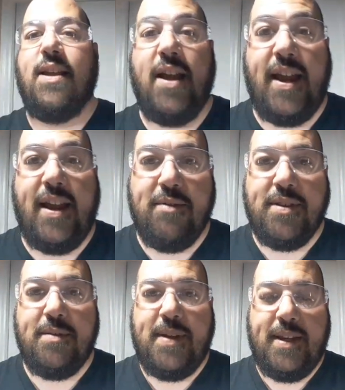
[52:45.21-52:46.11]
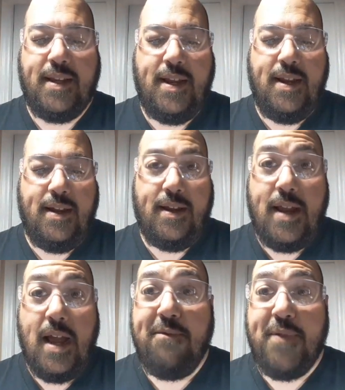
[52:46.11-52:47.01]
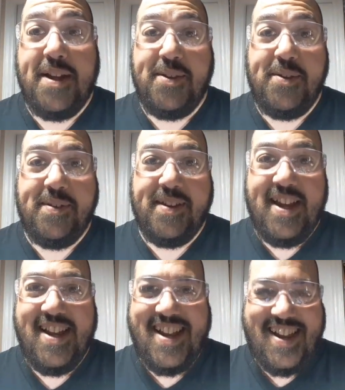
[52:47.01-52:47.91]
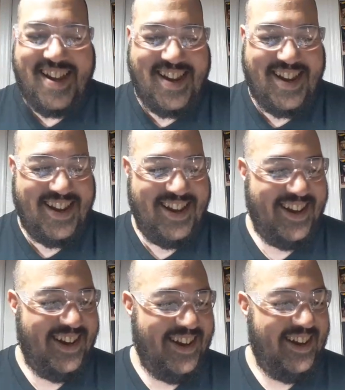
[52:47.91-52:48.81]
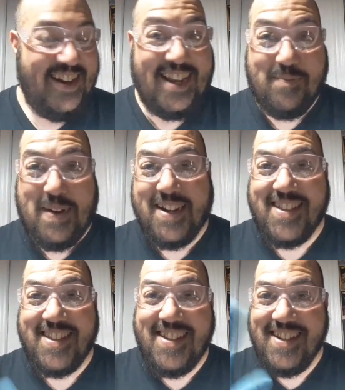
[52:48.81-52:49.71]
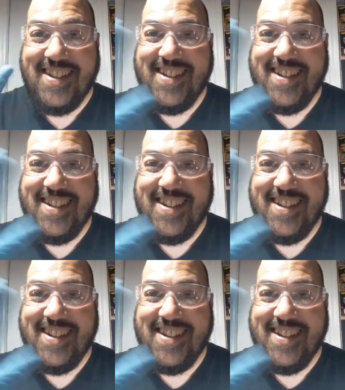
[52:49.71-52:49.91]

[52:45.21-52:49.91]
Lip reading: Hey, what's up, man? Nah, I'm fine, dude. It's my cousin.